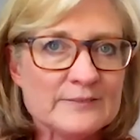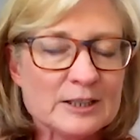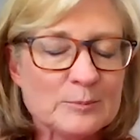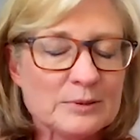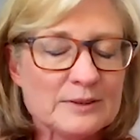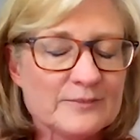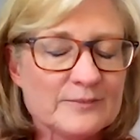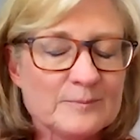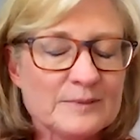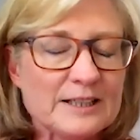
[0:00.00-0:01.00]
couple
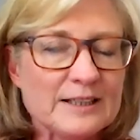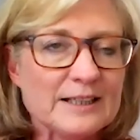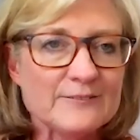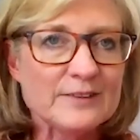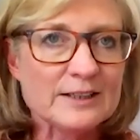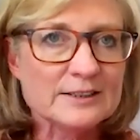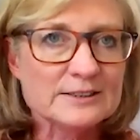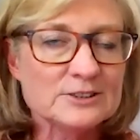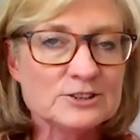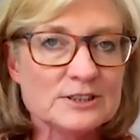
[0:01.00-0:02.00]
of Kit Kat
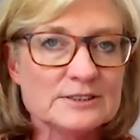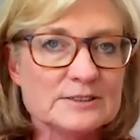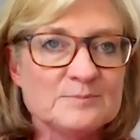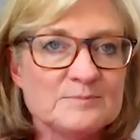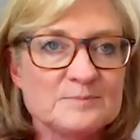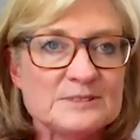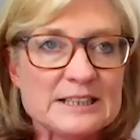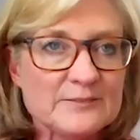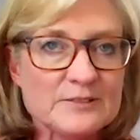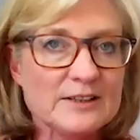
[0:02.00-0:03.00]
fingers and just
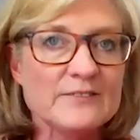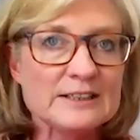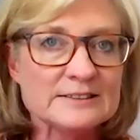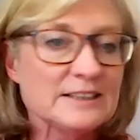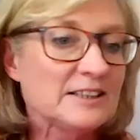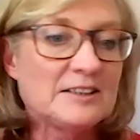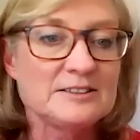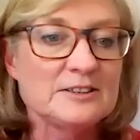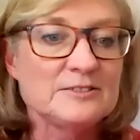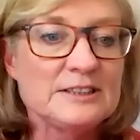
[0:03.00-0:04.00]
say, right, that's it,
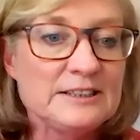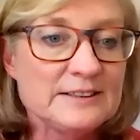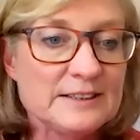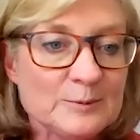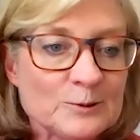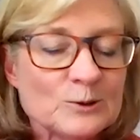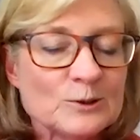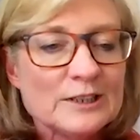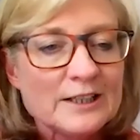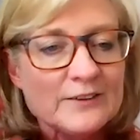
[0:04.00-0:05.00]
I don't need any more.
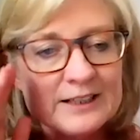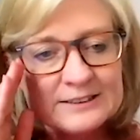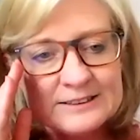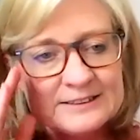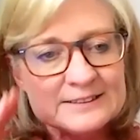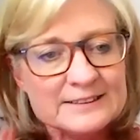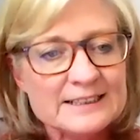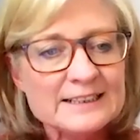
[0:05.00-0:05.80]
That is